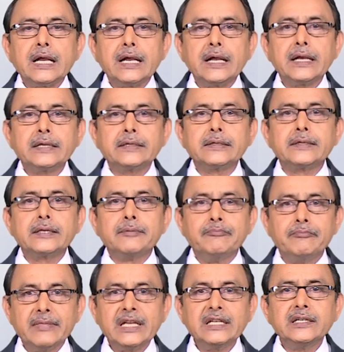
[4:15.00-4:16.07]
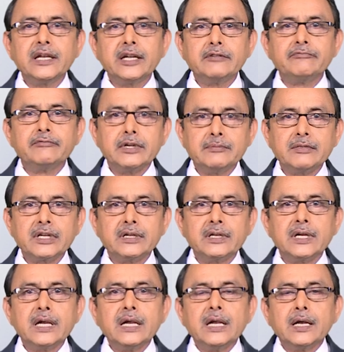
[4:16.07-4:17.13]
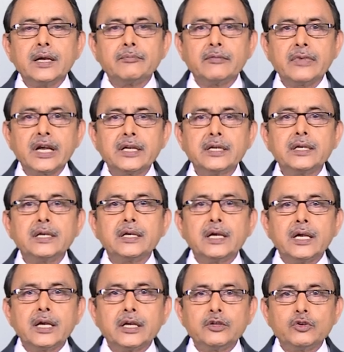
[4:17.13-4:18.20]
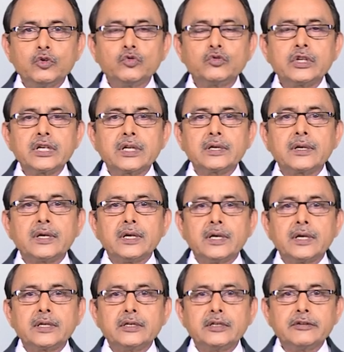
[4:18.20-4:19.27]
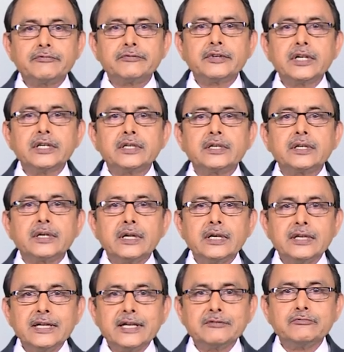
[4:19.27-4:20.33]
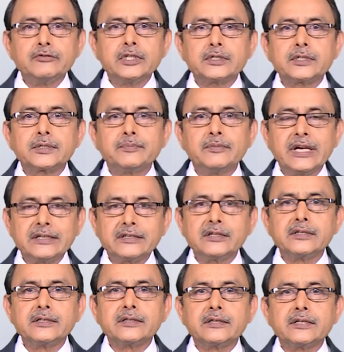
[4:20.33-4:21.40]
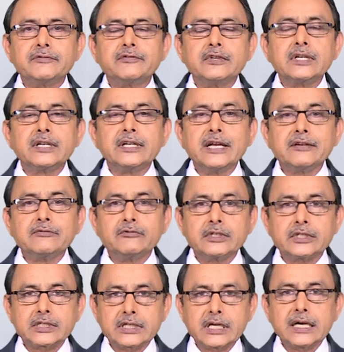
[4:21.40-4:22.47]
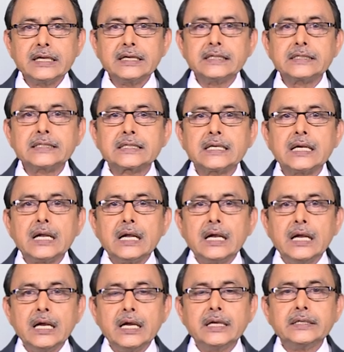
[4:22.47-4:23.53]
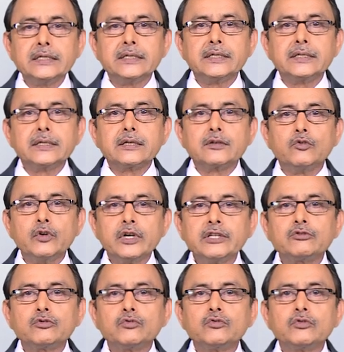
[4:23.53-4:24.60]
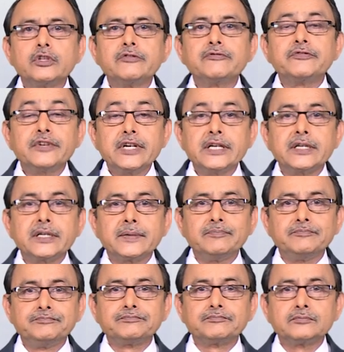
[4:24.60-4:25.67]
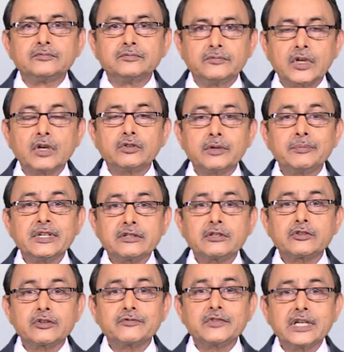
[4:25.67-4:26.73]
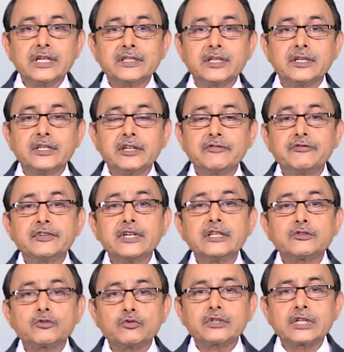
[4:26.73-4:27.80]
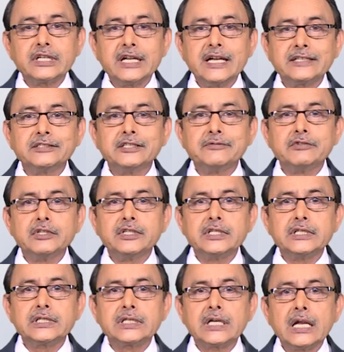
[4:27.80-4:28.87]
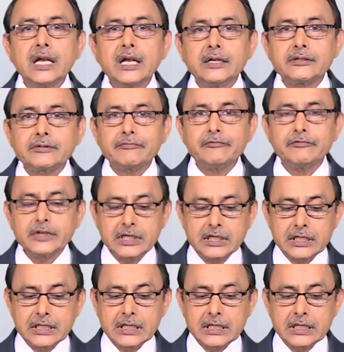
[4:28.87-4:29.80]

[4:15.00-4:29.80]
as men and women by using different language patterns, different language styles and uh, going through different on the basis of gender different social activities, we